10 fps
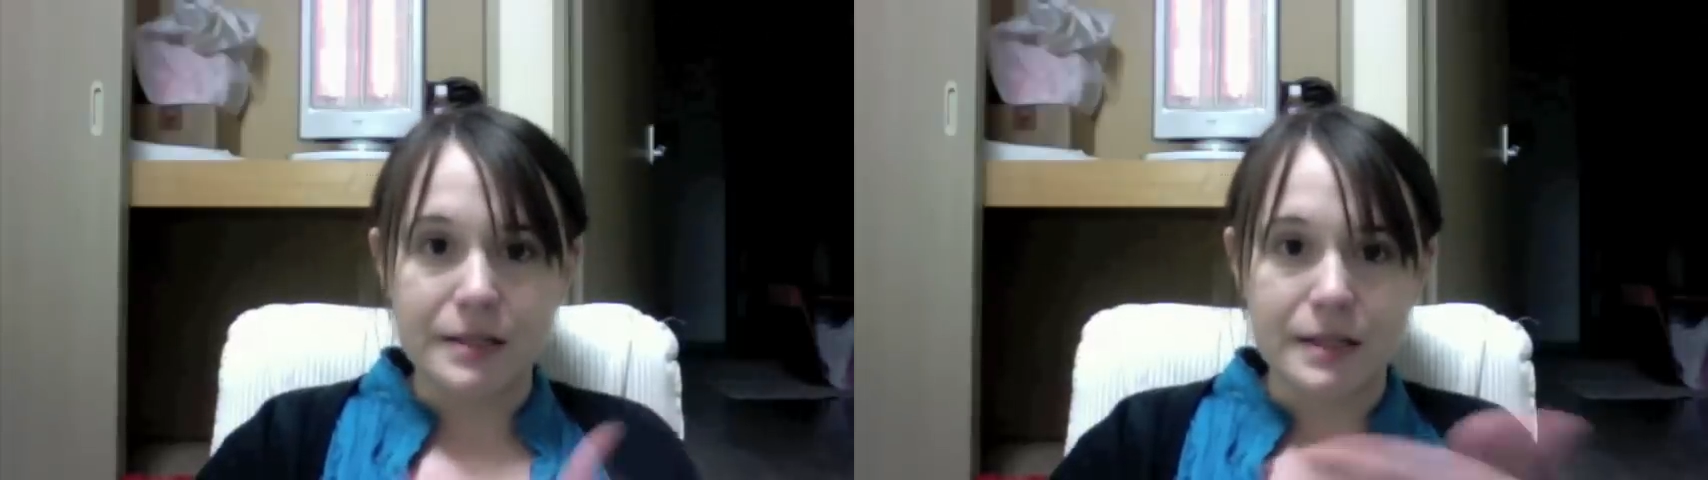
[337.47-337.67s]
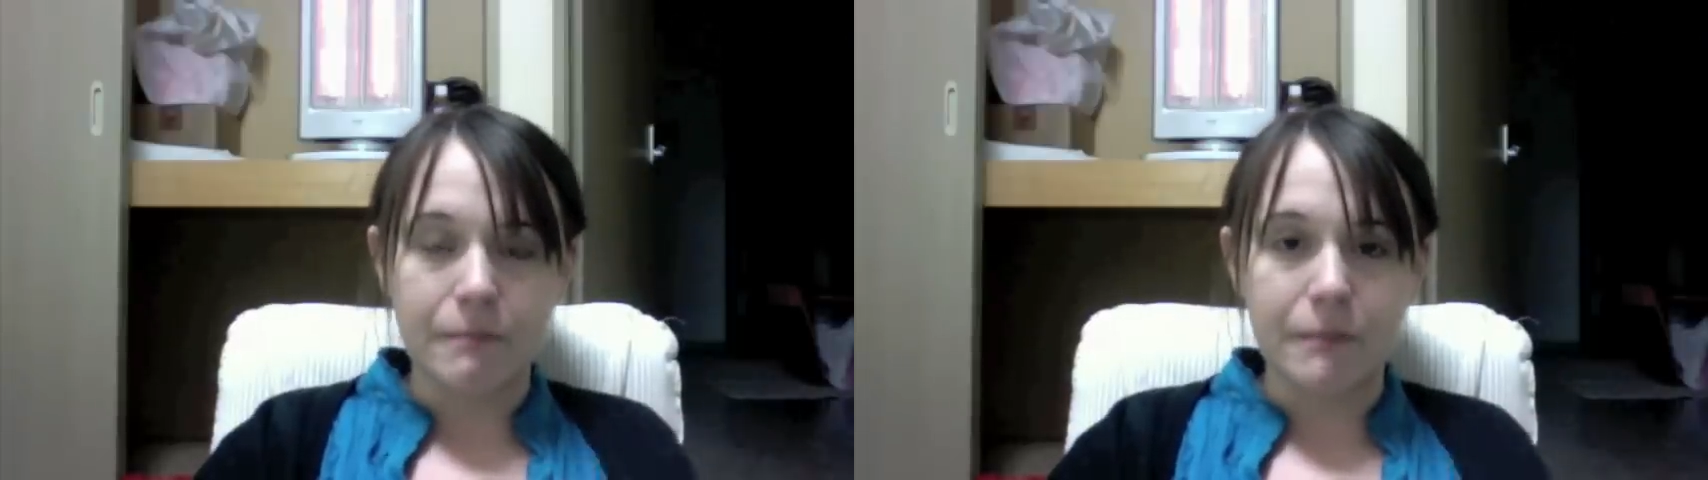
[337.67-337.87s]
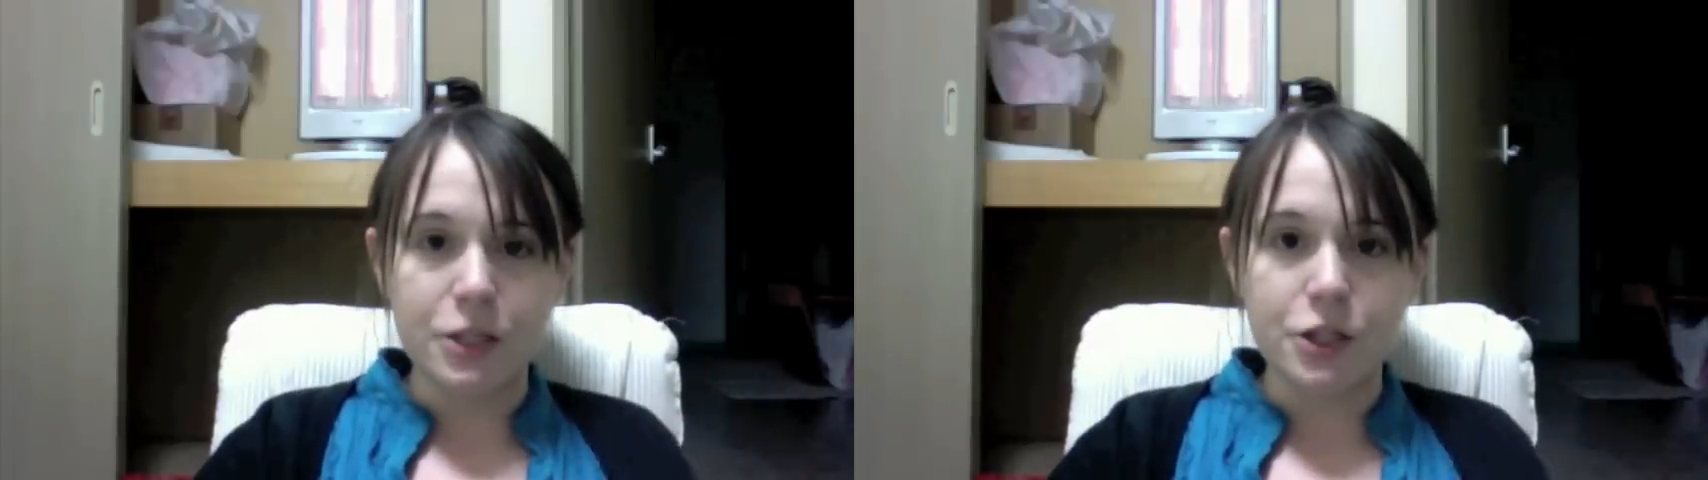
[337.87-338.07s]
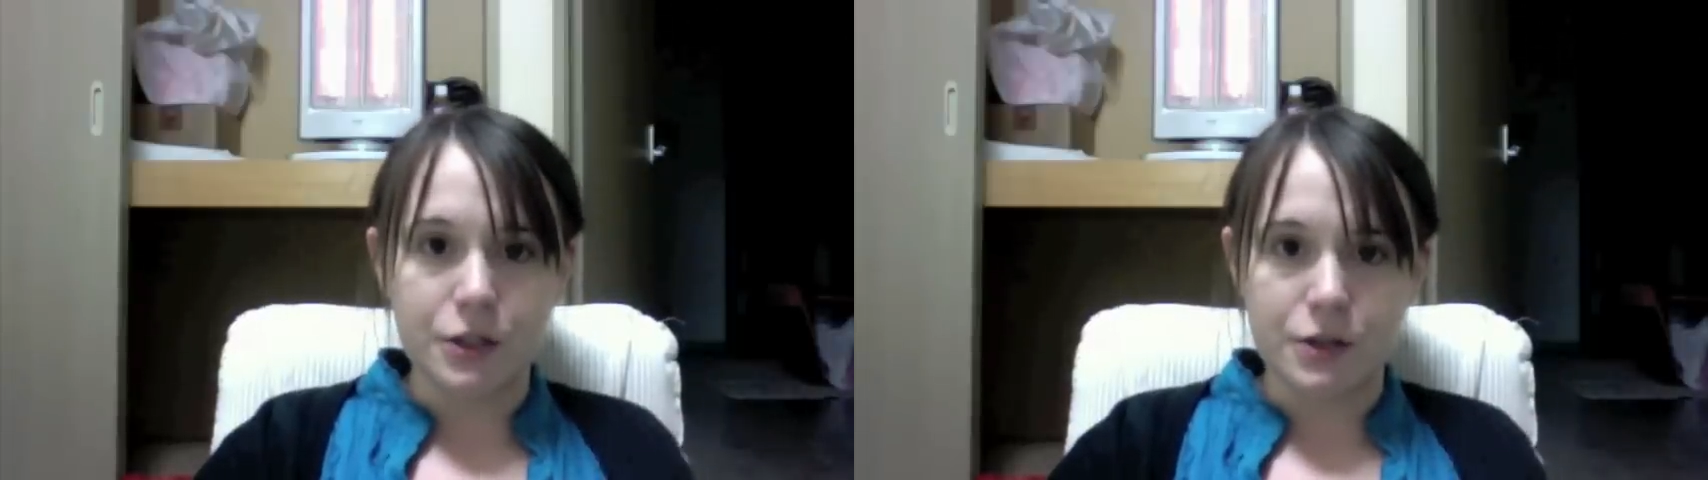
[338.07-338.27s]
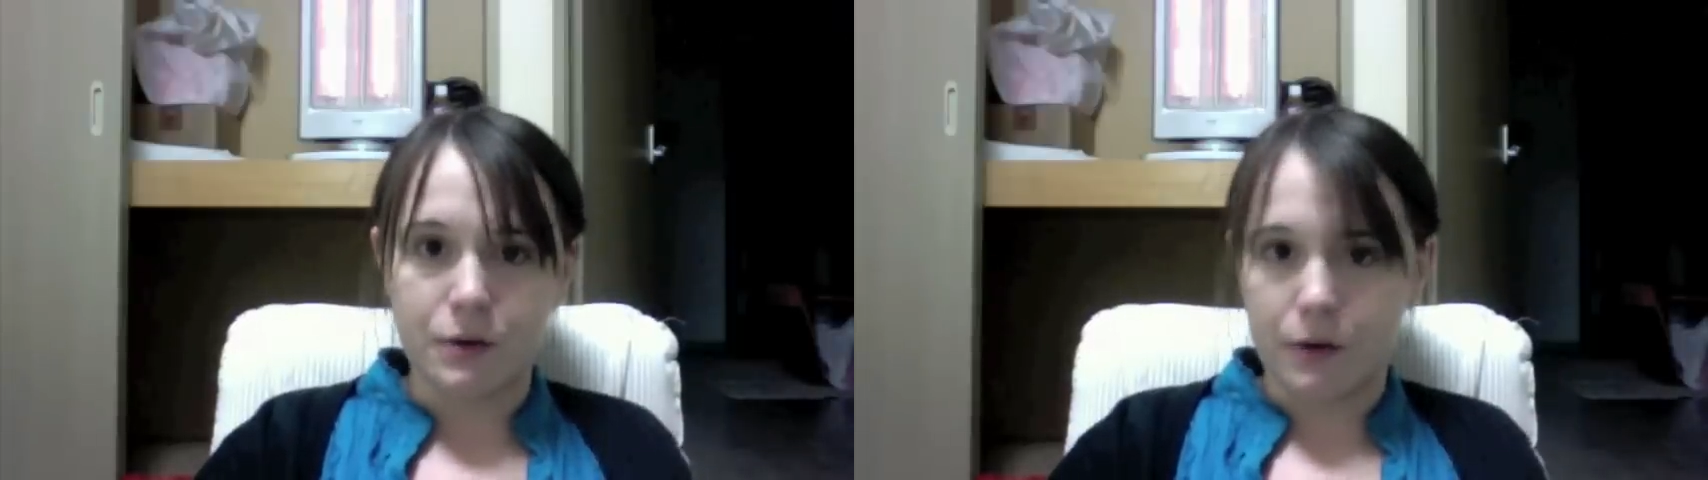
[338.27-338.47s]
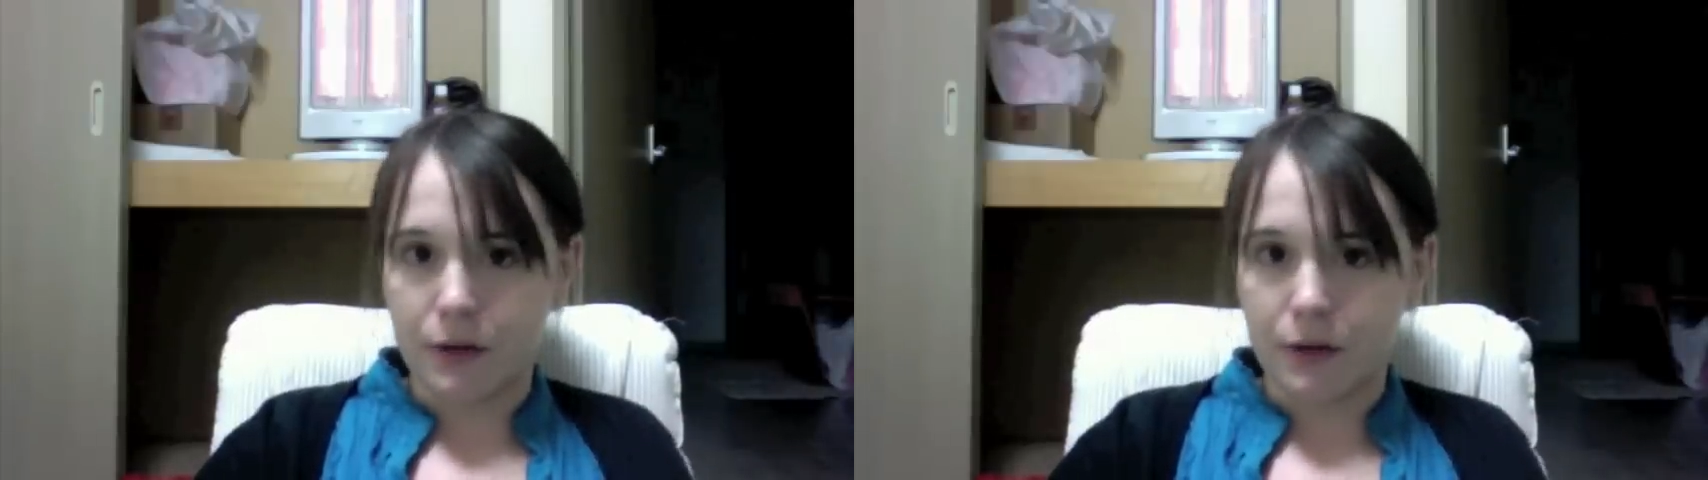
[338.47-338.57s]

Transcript: some mention to North